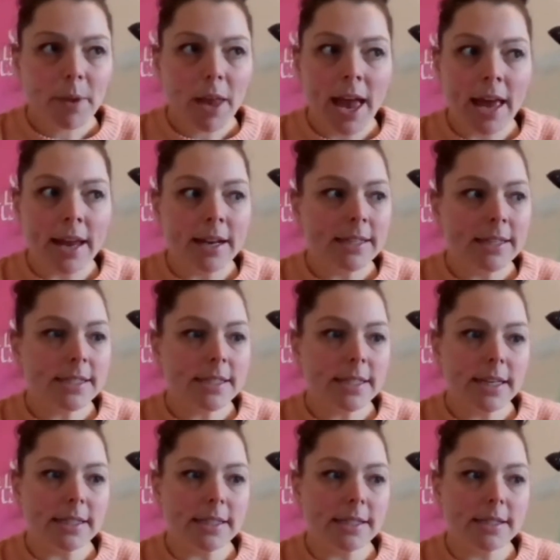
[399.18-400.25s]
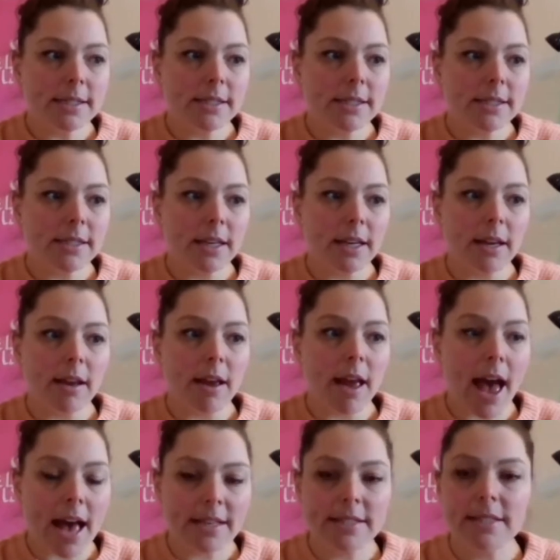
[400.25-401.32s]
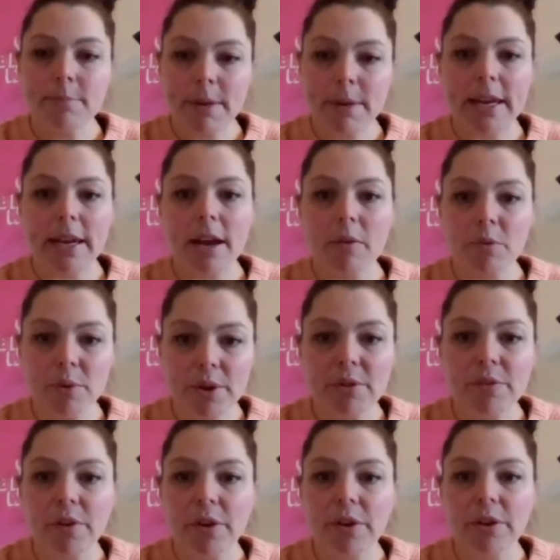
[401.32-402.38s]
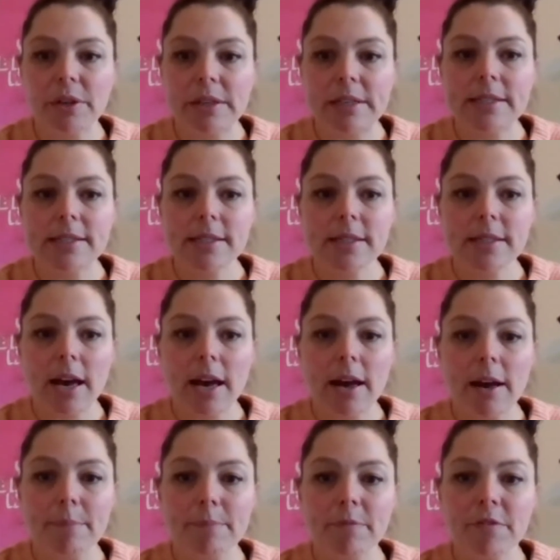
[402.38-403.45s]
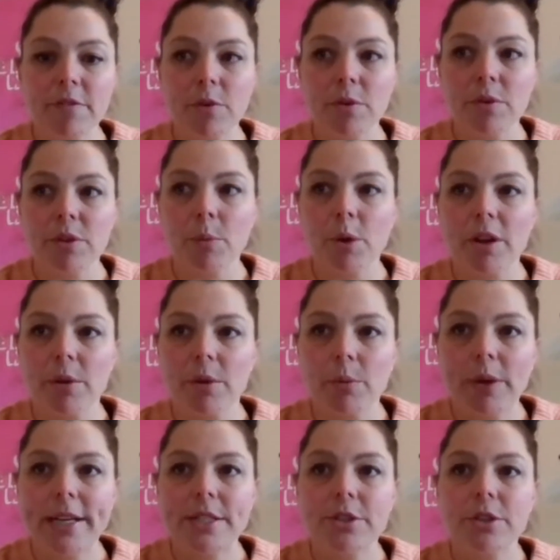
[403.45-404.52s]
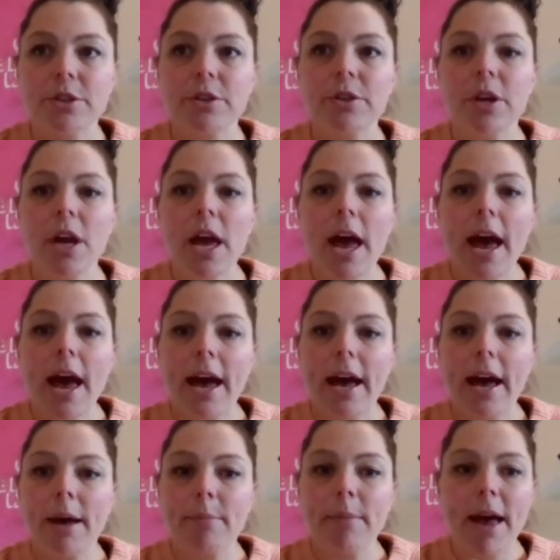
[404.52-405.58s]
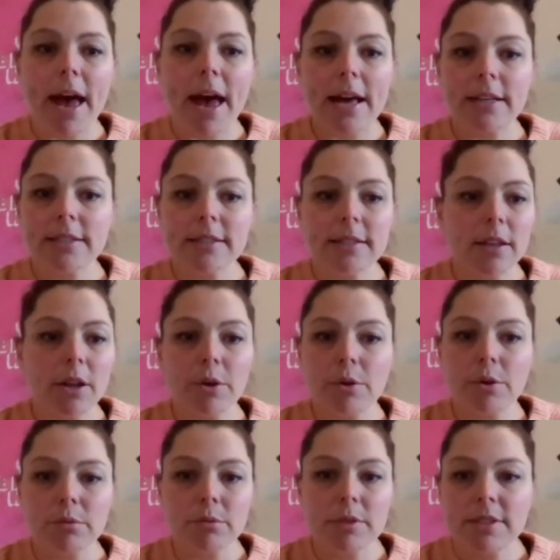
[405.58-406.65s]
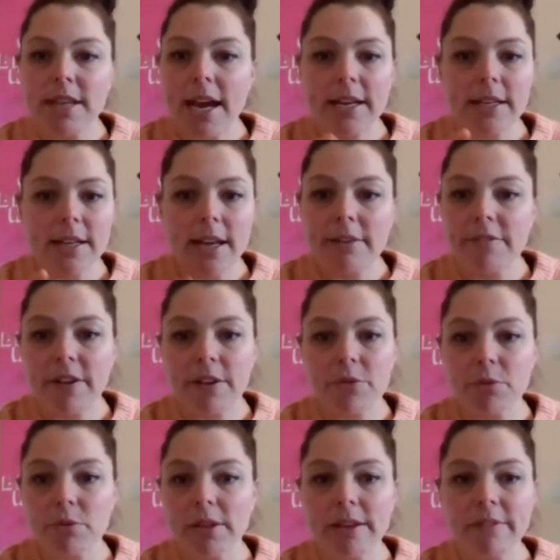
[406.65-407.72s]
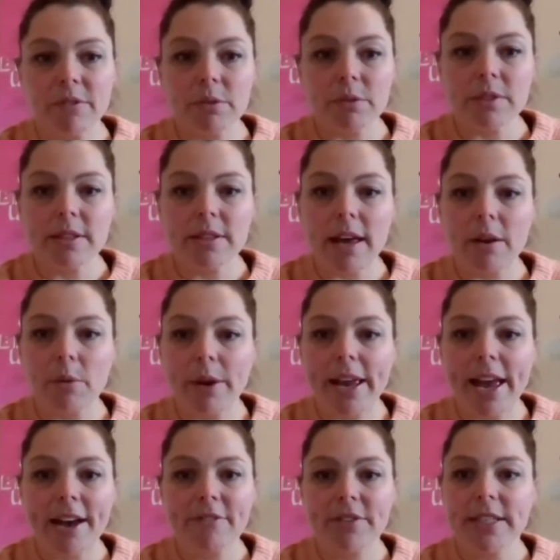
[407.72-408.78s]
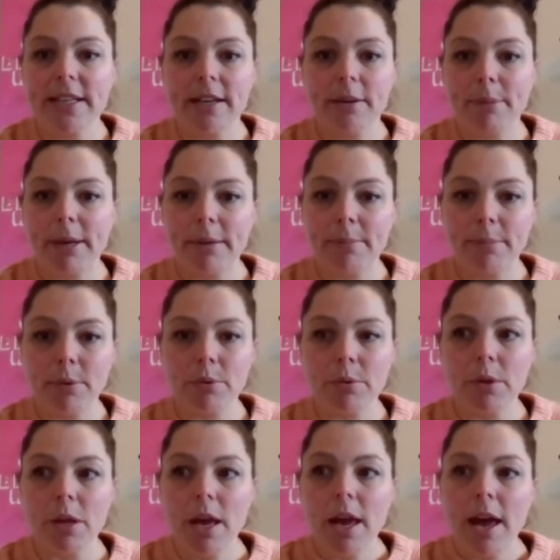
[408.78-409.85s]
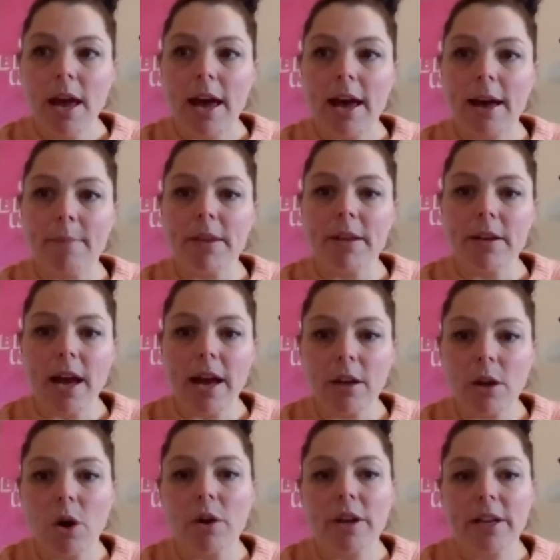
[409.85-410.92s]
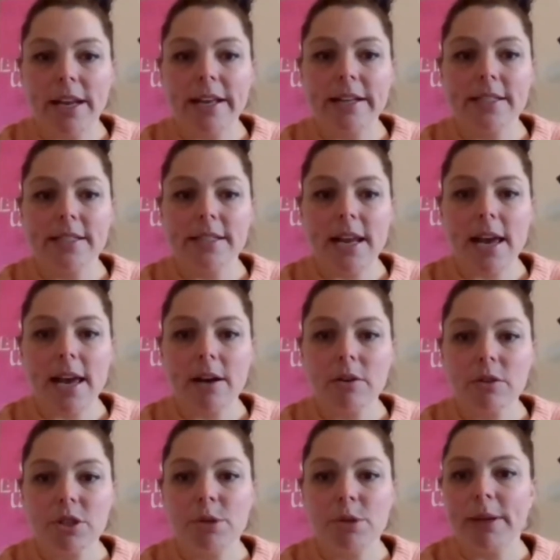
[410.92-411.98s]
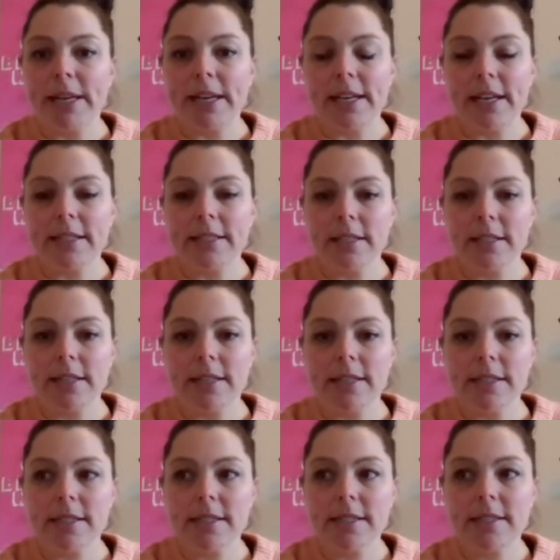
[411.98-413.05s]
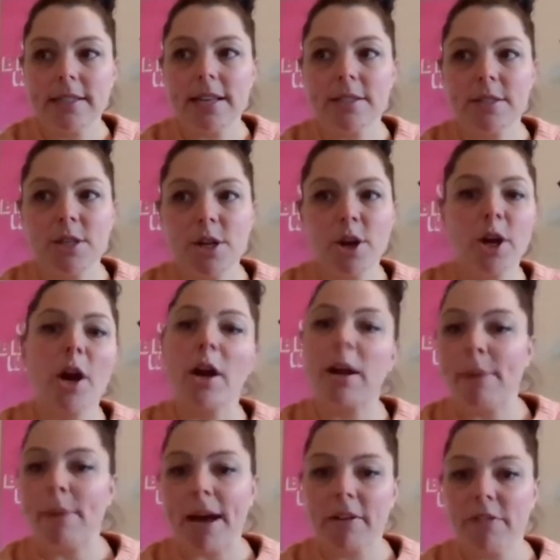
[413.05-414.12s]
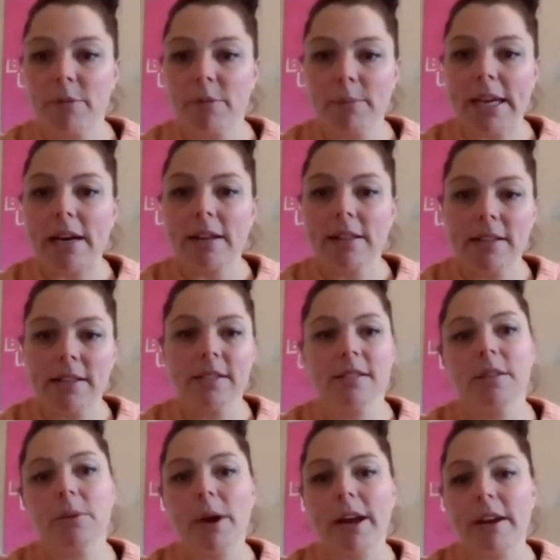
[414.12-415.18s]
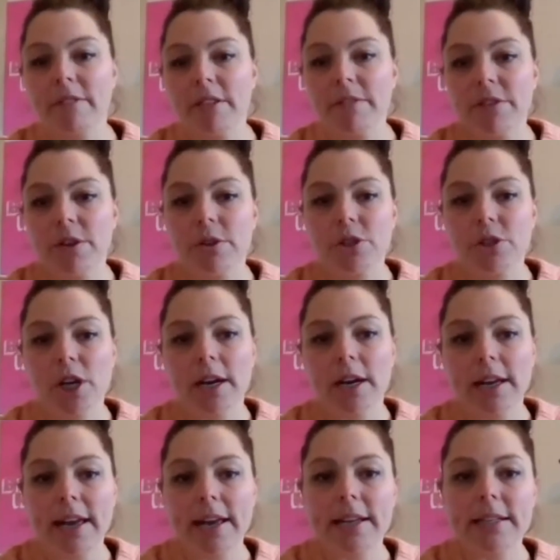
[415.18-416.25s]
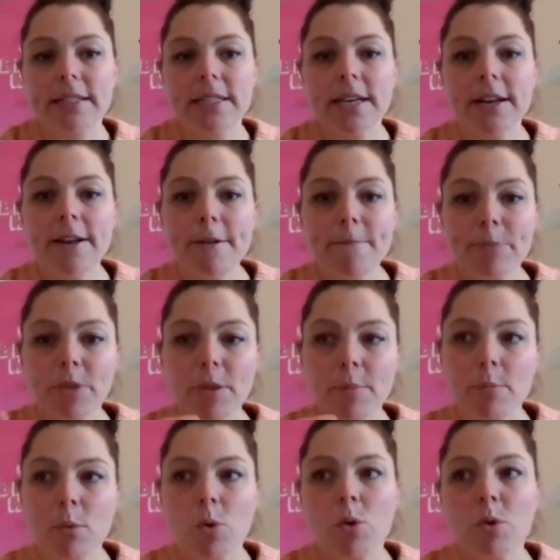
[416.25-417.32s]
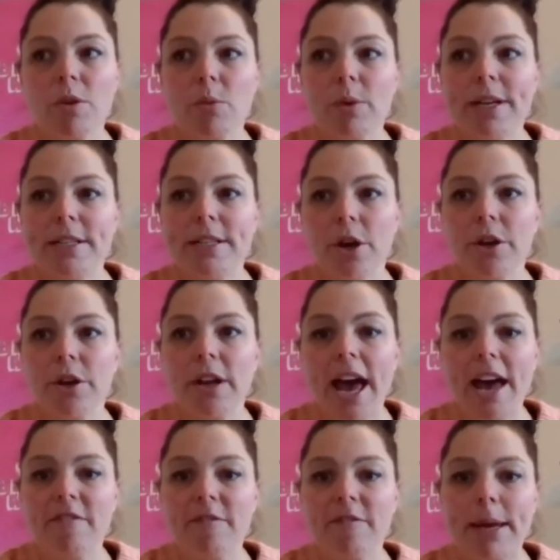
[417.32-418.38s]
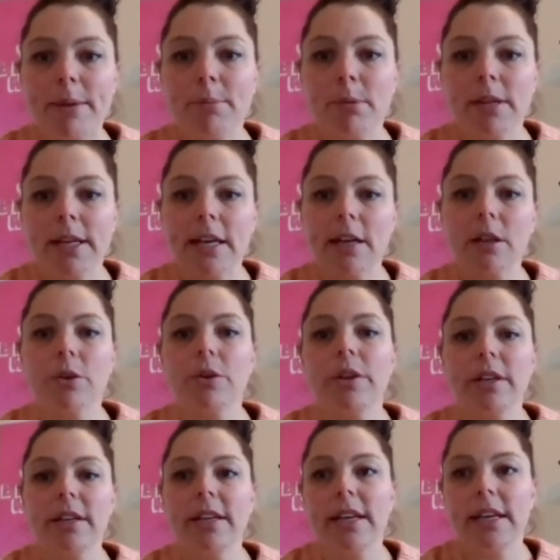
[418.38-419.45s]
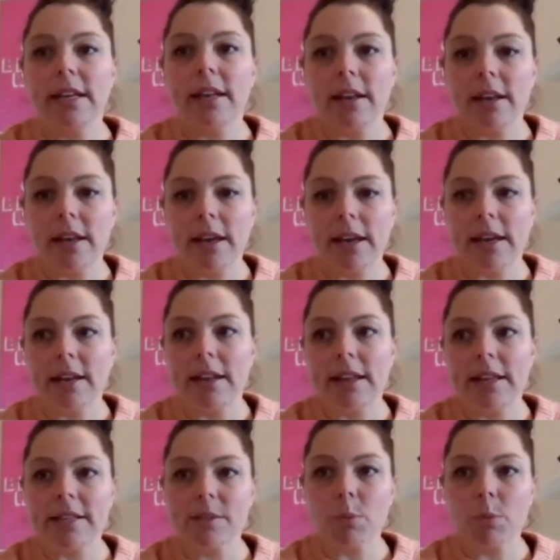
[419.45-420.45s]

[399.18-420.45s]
and it has to be a real focus for the work that we do at local, state and federal levels, that we have to get people that are not connected now to be connected, because there's no going back from here. This is the way of the future, and the more that we don't have people included in this